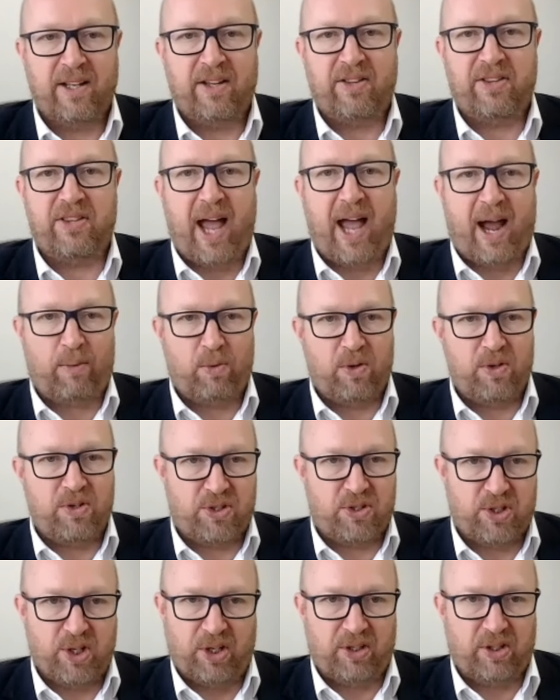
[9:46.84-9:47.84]
That would
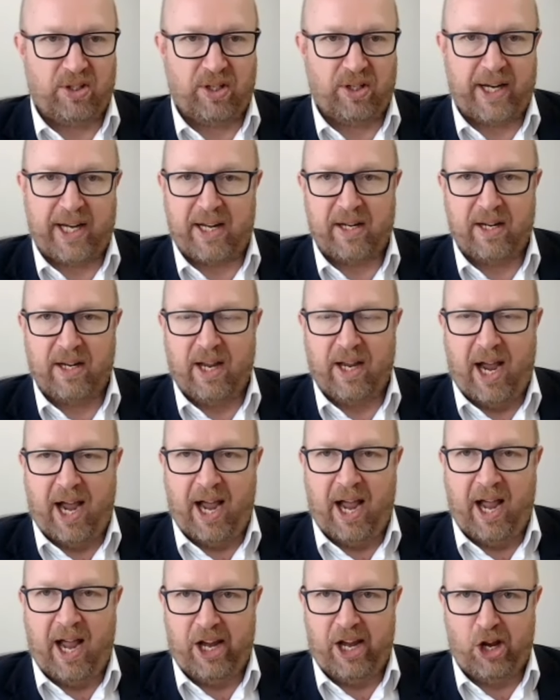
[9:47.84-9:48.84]
certainly
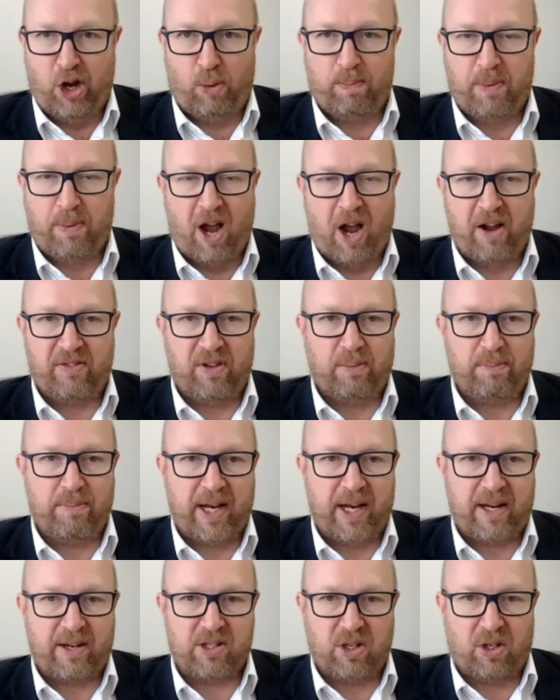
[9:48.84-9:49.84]
uh, help over the
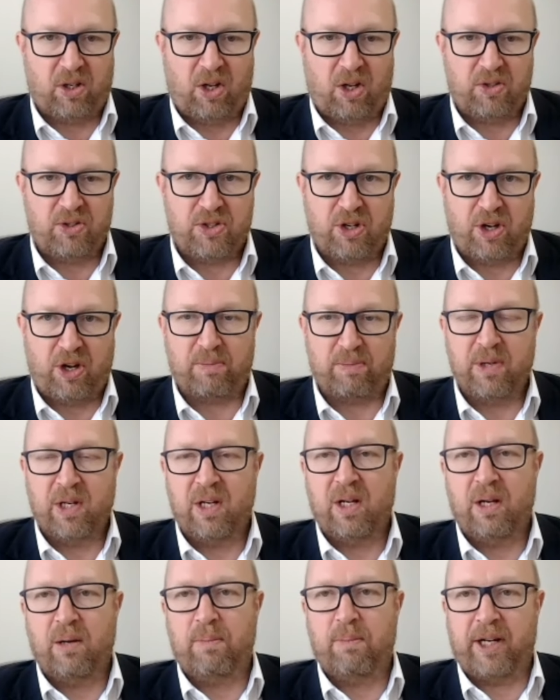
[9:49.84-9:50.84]
medium to long term.
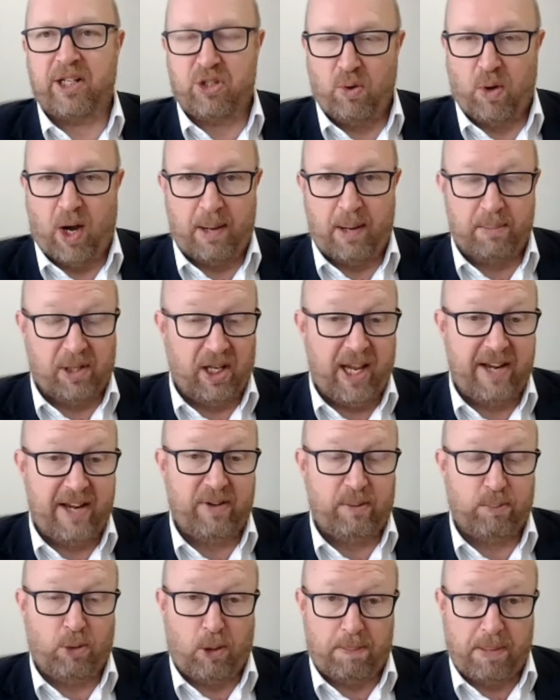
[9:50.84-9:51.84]
But do I believe
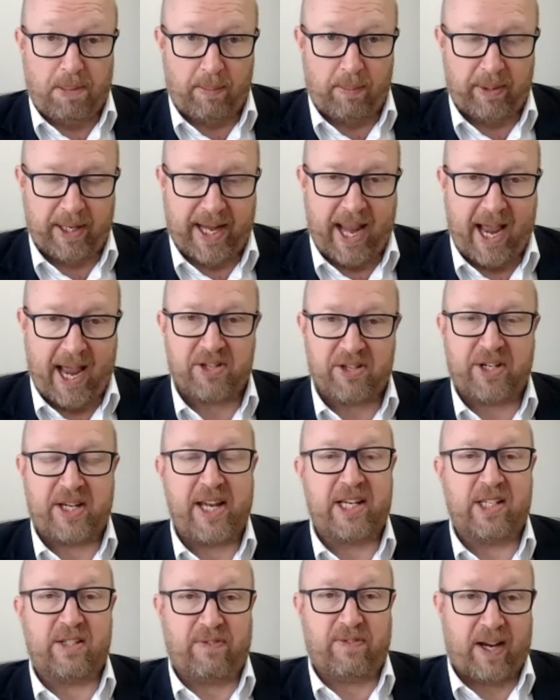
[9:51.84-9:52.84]
in more public housing?
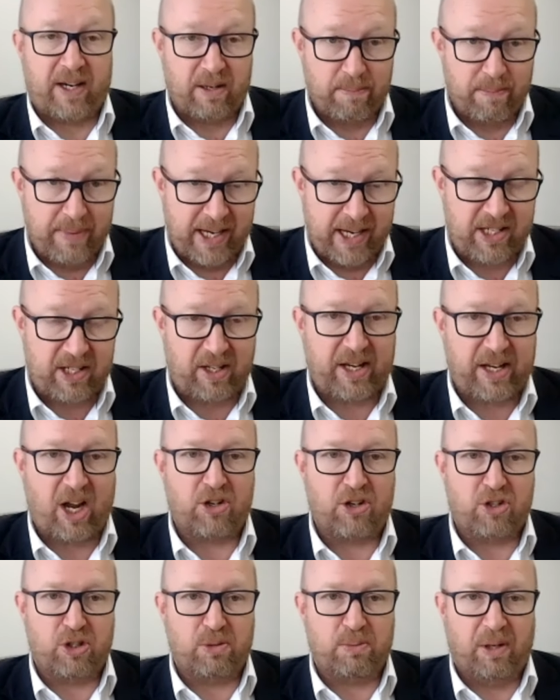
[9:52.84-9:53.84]
Yes, fundamentally, I
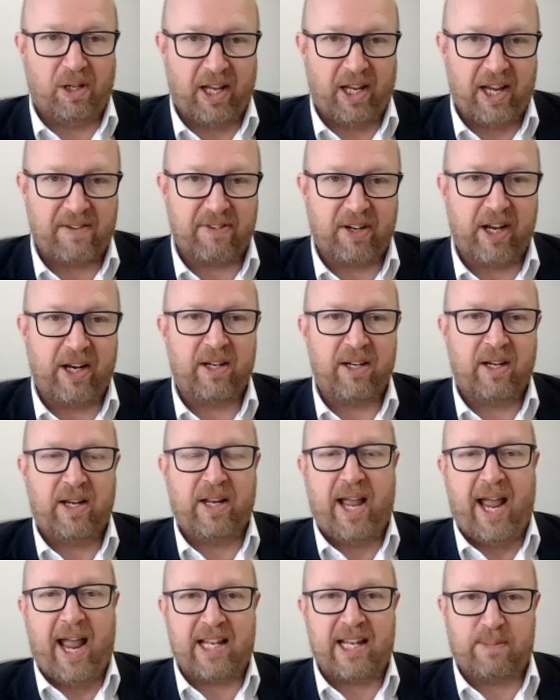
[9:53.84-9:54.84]
do believe in it.
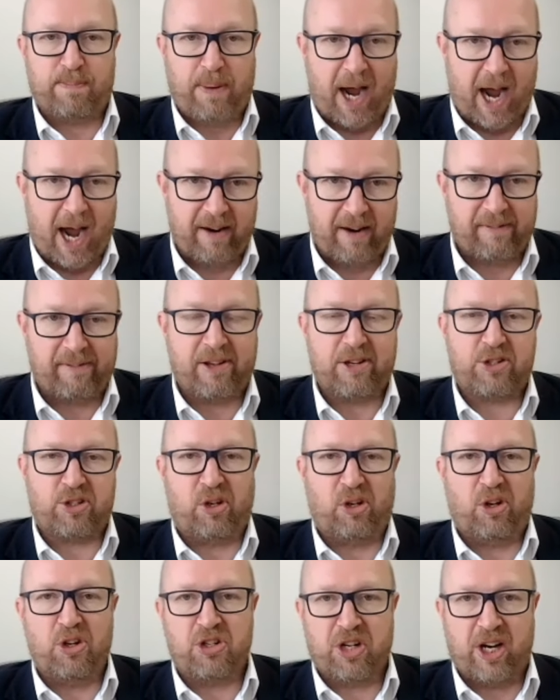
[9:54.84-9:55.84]
It's part of the
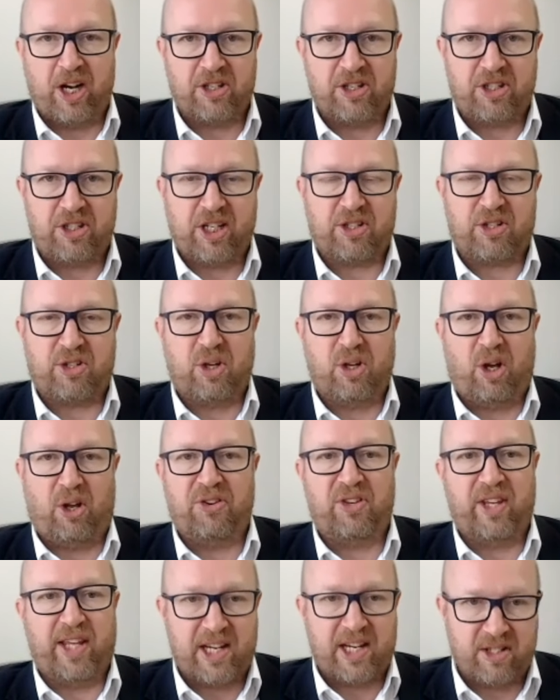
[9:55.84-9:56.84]
solution, it's just
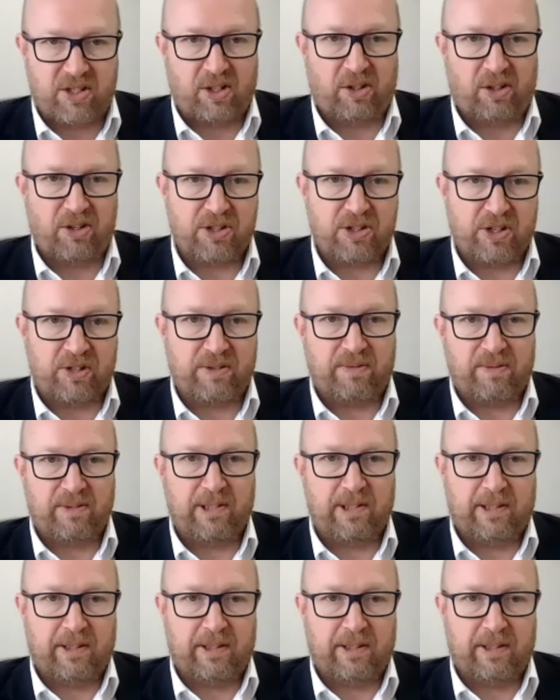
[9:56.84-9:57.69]
not the solution.